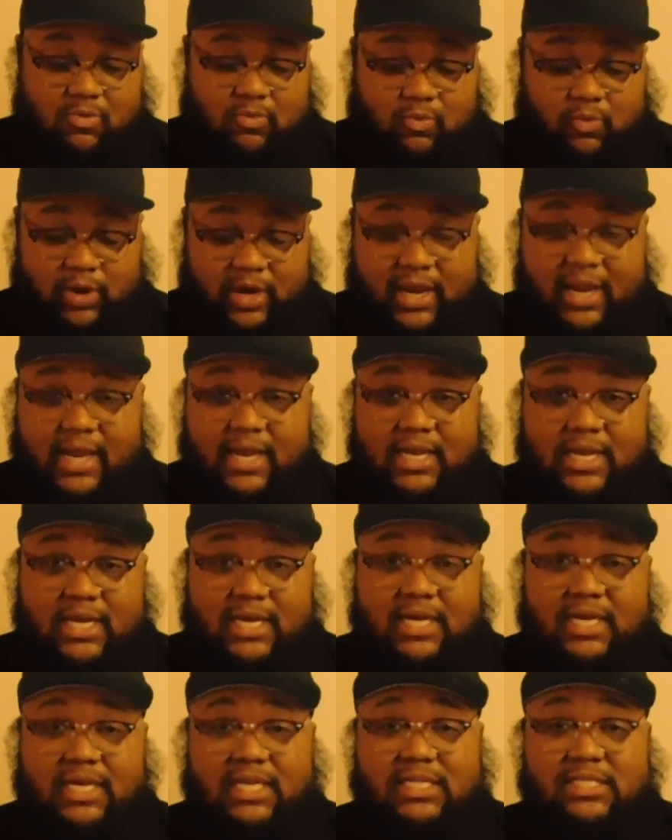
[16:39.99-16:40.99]
what it
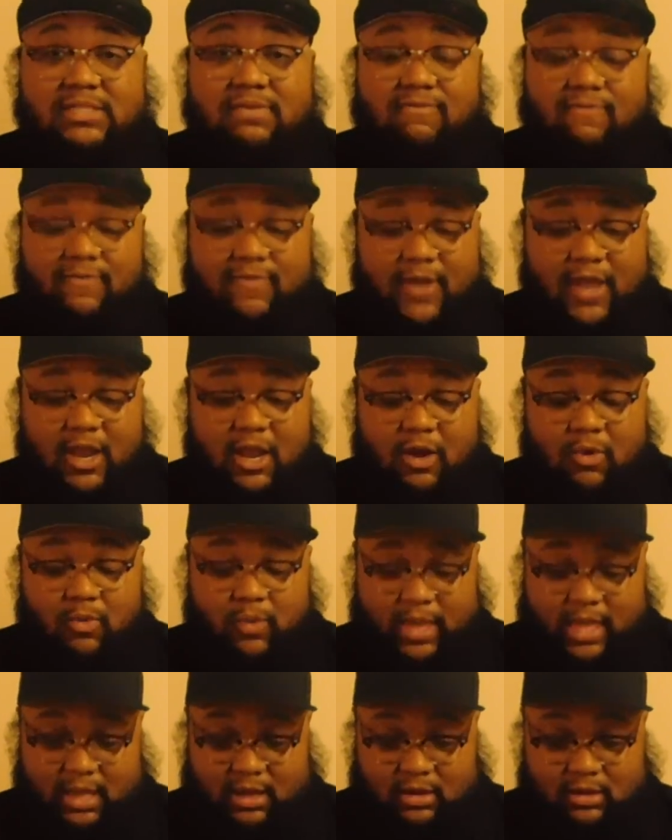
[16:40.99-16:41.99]
does very
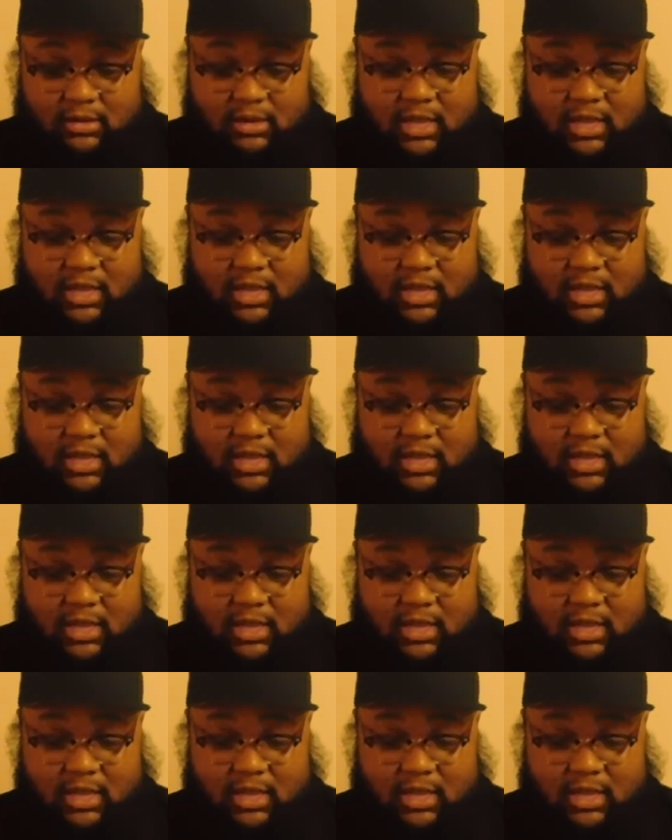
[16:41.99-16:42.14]
well.